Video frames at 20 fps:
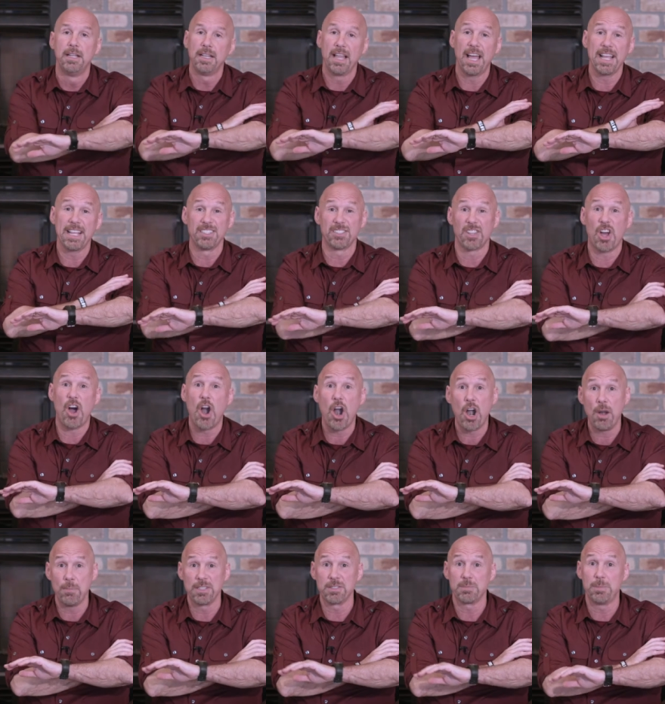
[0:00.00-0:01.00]
like his
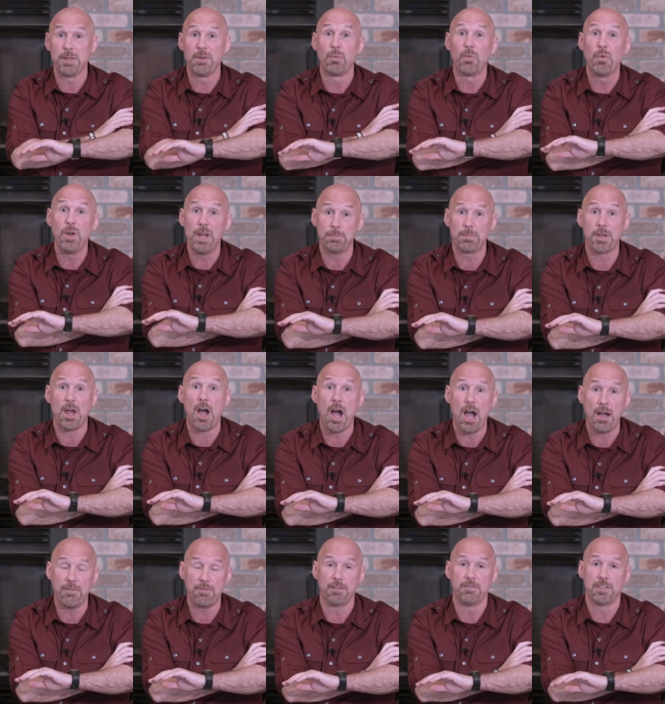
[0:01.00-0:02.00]
arm has been ripped
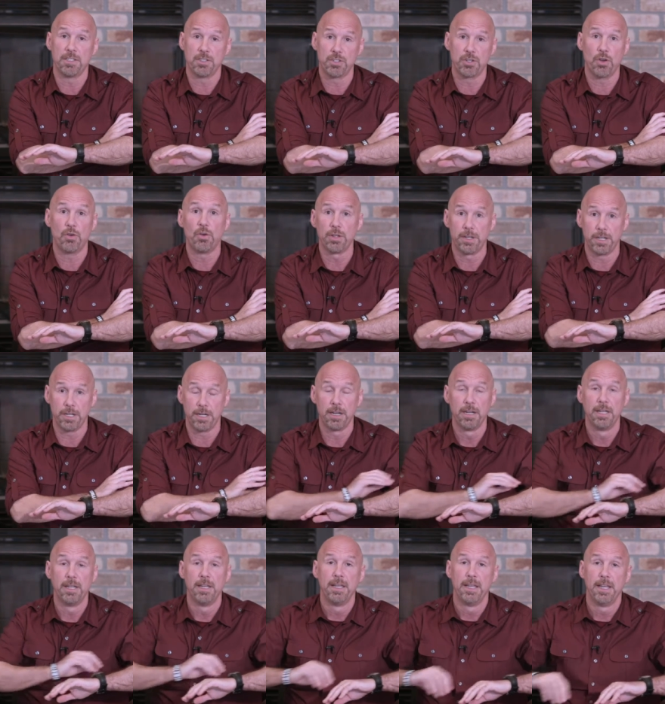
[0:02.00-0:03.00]
off of his shoulder.
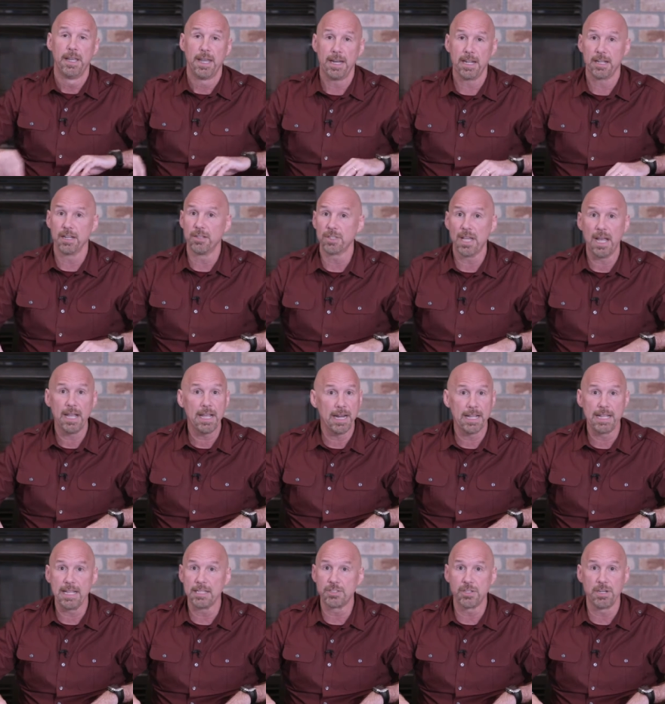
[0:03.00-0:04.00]
And he goes, "I got
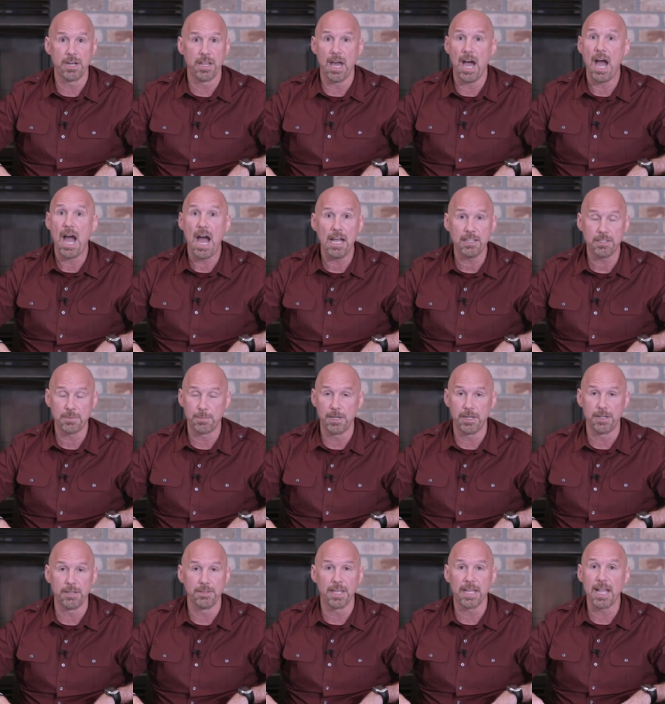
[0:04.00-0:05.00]
to get you to the
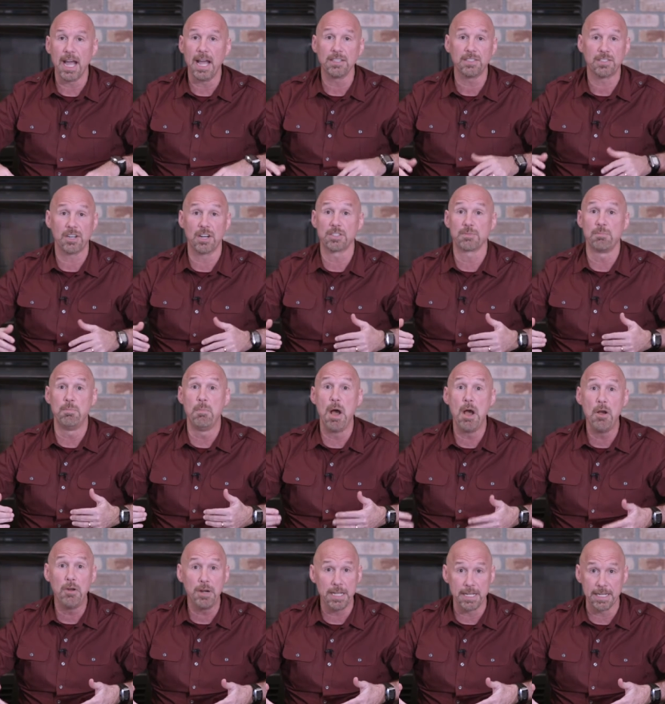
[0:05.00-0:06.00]
hospital." And the guy starts
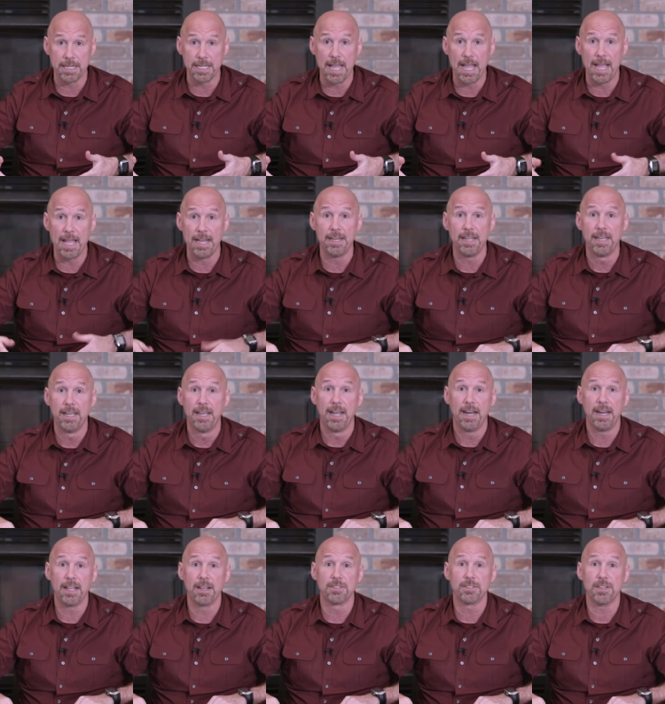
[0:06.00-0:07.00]
moaning again,
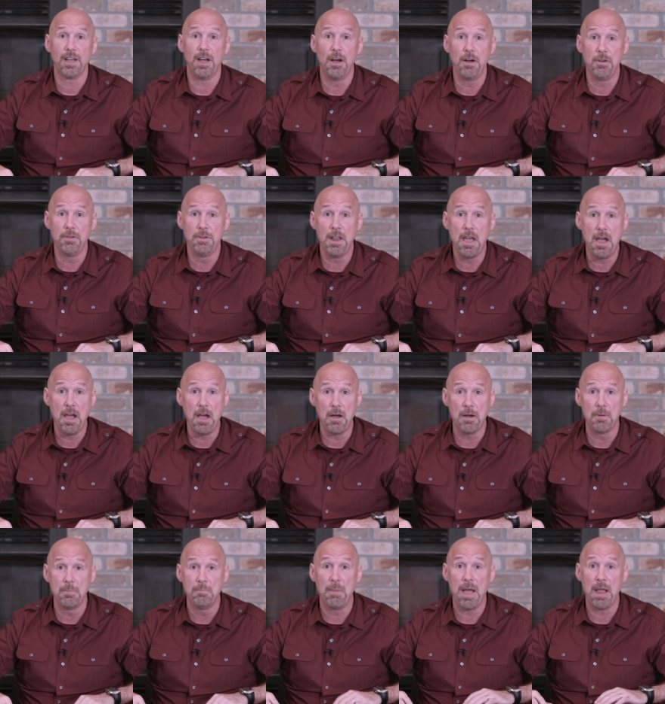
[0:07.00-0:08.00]
and he goes, "Oh
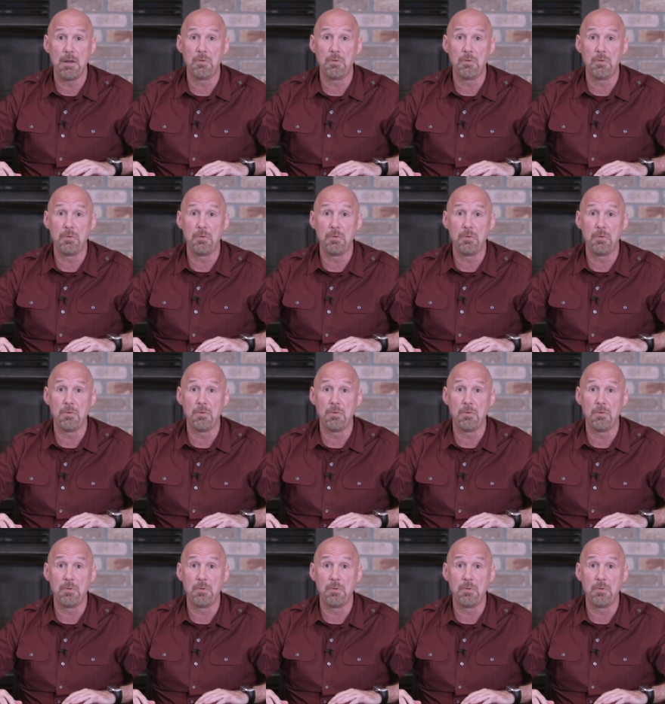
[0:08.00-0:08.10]
no, my